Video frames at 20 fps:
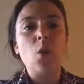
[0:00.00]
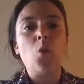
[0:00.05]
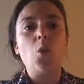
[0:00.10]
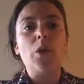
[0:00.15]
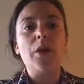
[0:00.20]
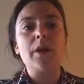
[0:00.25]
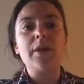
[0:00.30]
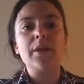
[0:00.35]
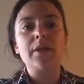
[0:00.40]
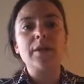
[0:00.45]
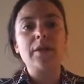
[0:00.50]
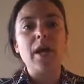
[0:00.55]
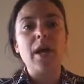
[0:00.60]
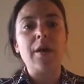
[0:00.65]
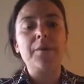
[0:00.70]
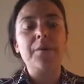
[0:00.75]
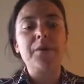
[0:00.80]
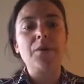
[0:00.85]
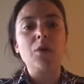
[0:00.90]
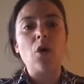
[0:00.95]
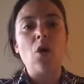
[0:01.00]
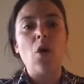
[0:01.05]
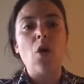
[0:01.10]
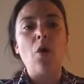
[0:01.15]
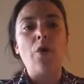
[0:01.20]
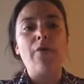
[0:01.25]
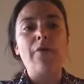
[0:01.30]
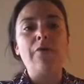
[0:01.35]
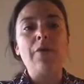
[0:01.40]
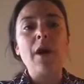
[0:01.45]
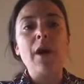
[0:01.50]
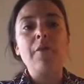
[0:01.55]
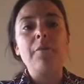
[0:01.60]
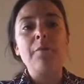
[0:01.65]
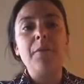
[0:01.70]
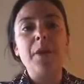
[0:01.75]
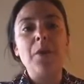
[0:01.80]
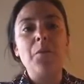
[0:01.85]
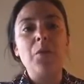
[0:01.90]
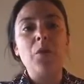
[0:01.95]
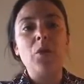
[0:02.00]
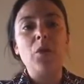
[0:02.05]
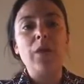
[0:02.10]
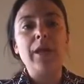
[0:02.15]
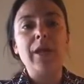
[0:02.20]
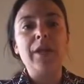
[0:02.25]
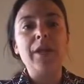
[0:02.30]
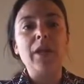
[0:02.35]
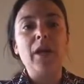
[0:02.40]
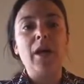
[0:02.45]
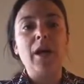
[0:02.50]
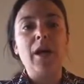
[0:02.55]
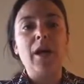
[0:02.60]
what are the types of people and